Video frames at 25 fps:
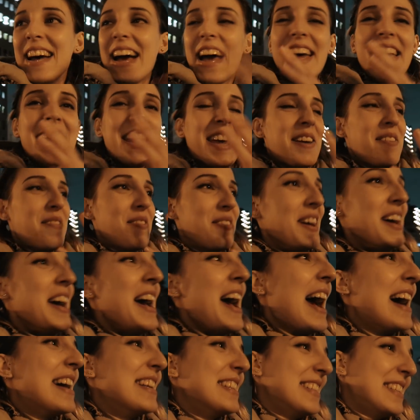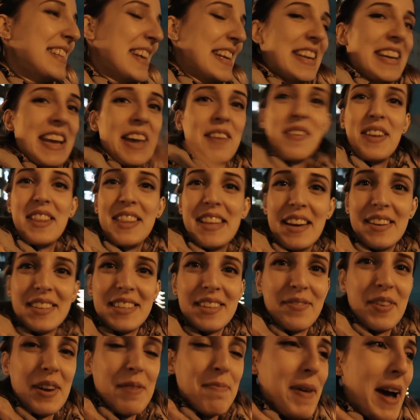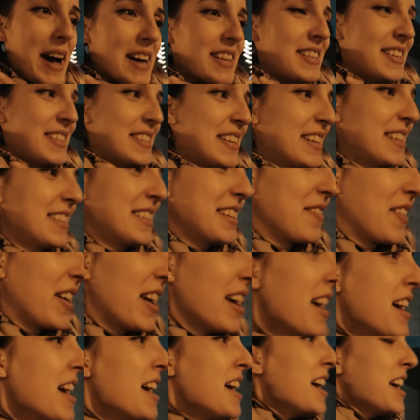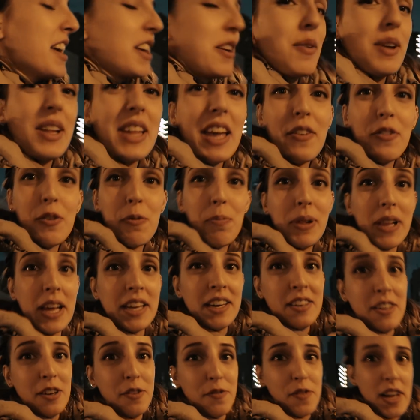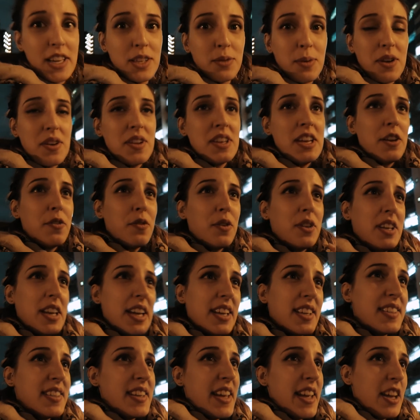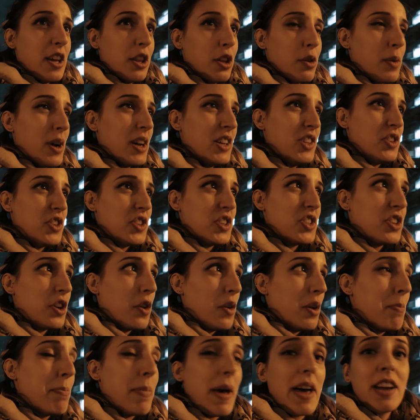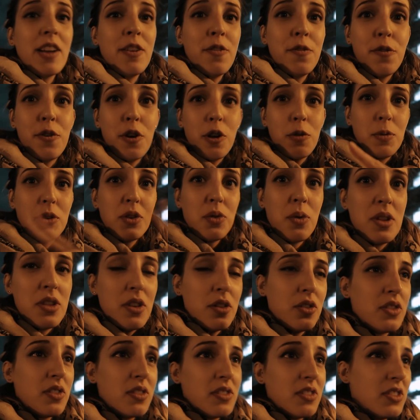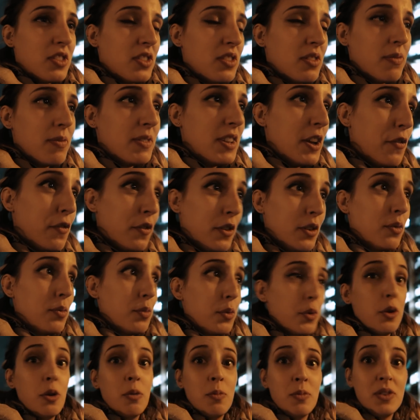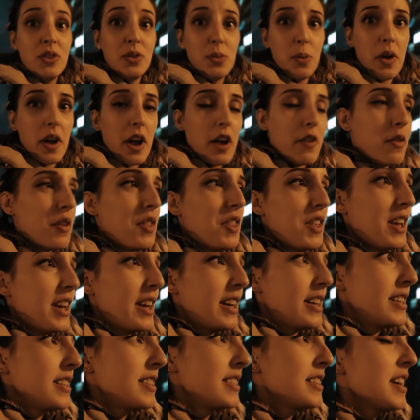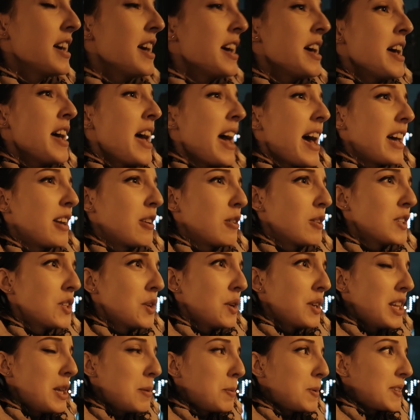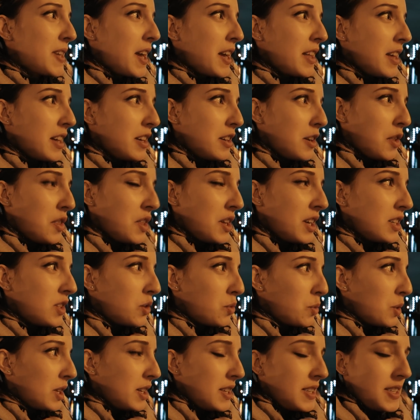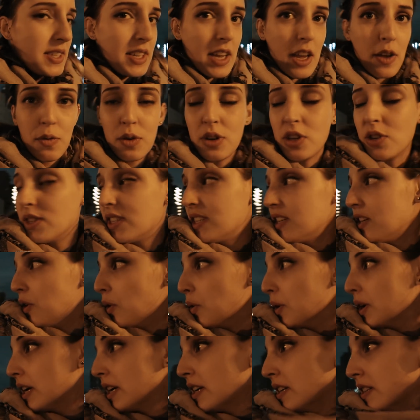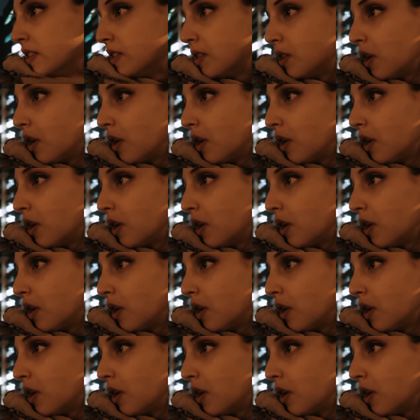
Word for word: I keep hesitating every time someone passes next to me. You really have to plan in advance what you need for the next day, otherwise you're just going back and forth between the different rooms where everything is, And also it keeps saying that nothing is really safe, which is annoying.